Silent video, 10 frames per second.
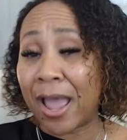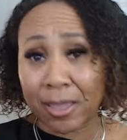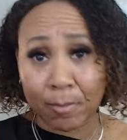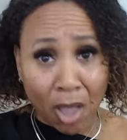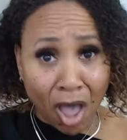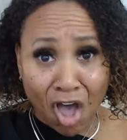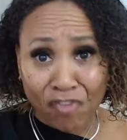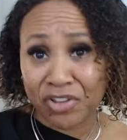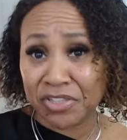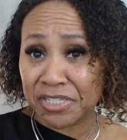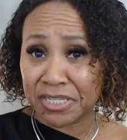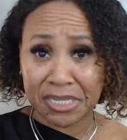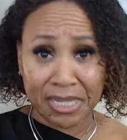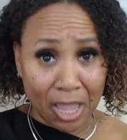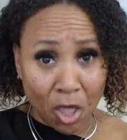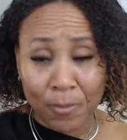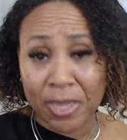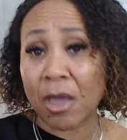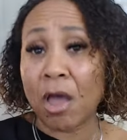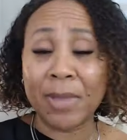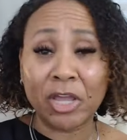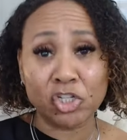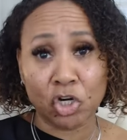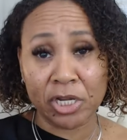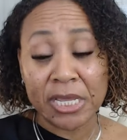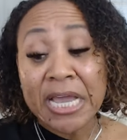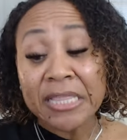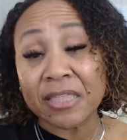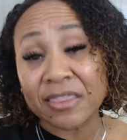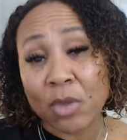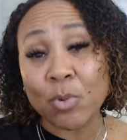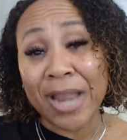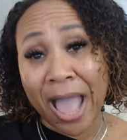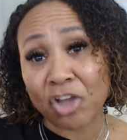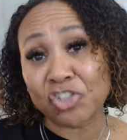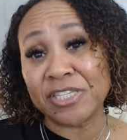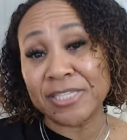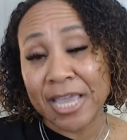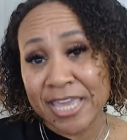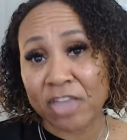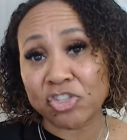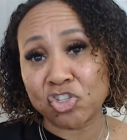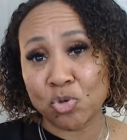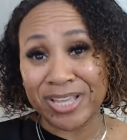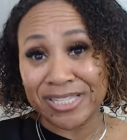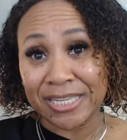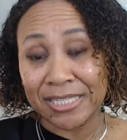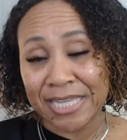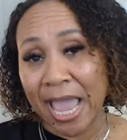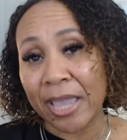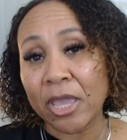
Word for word: I am confident this is going to help me on my journey, that they would actually say yes to it today.